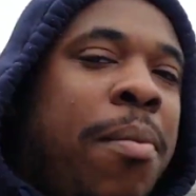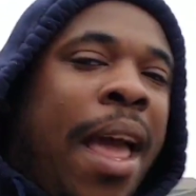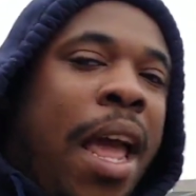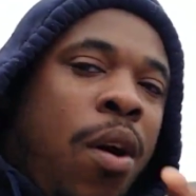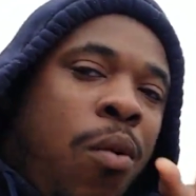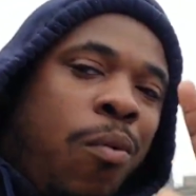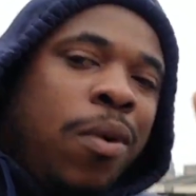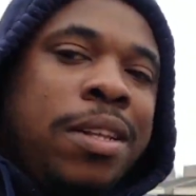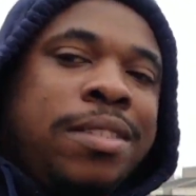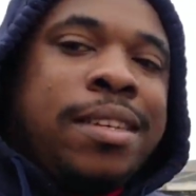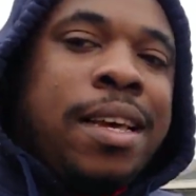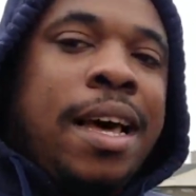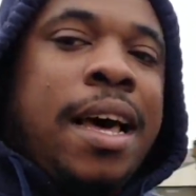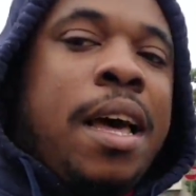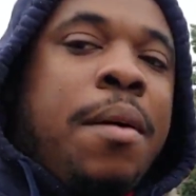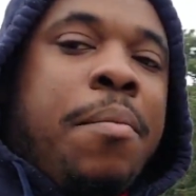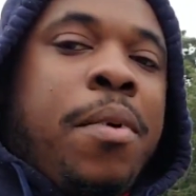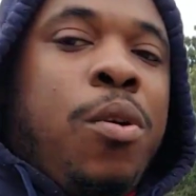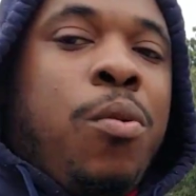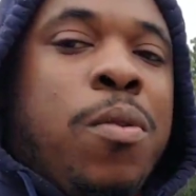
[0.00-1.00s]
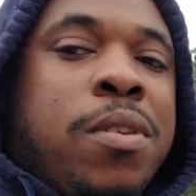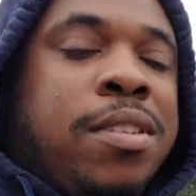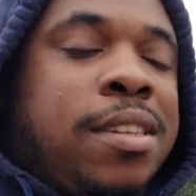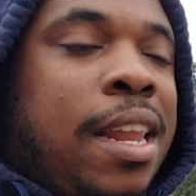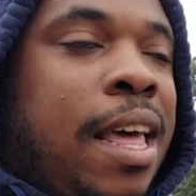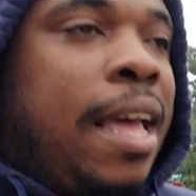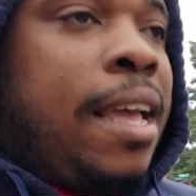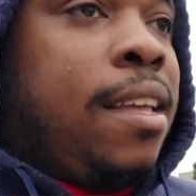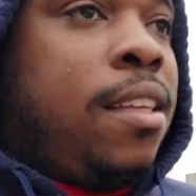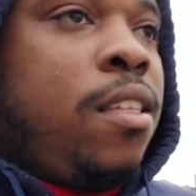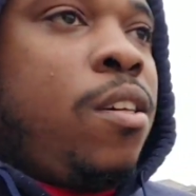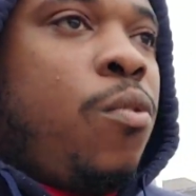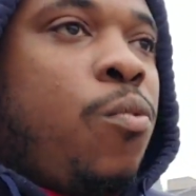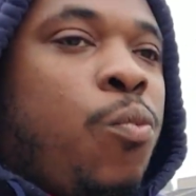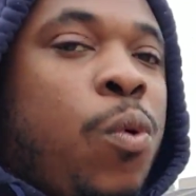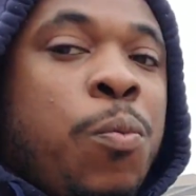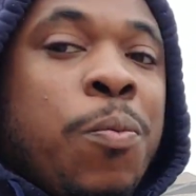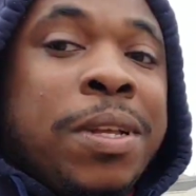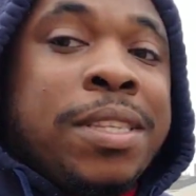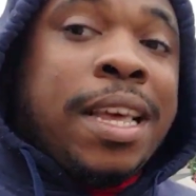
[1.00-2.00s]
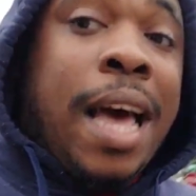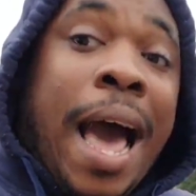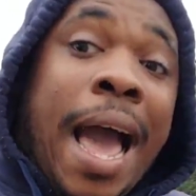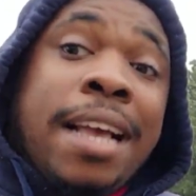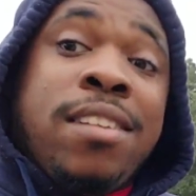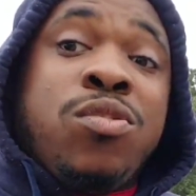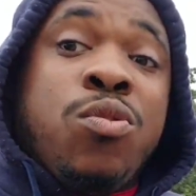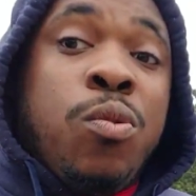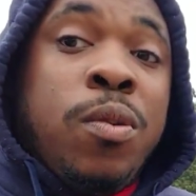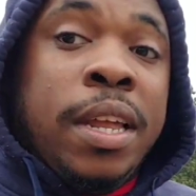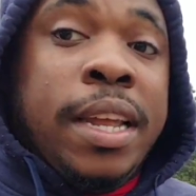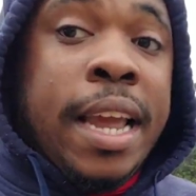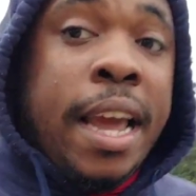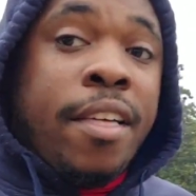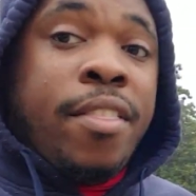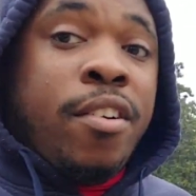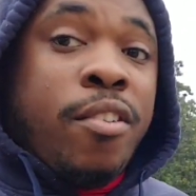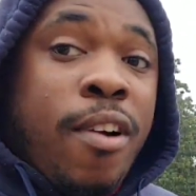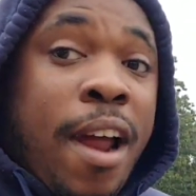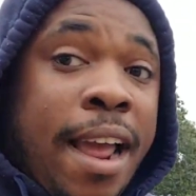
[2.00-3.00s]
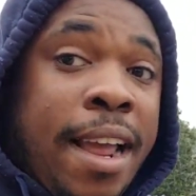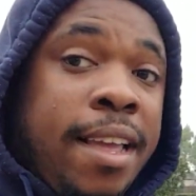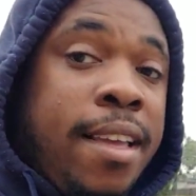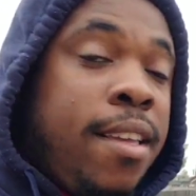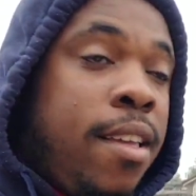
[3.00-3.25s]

him like one time. It was like we went to high school together, right?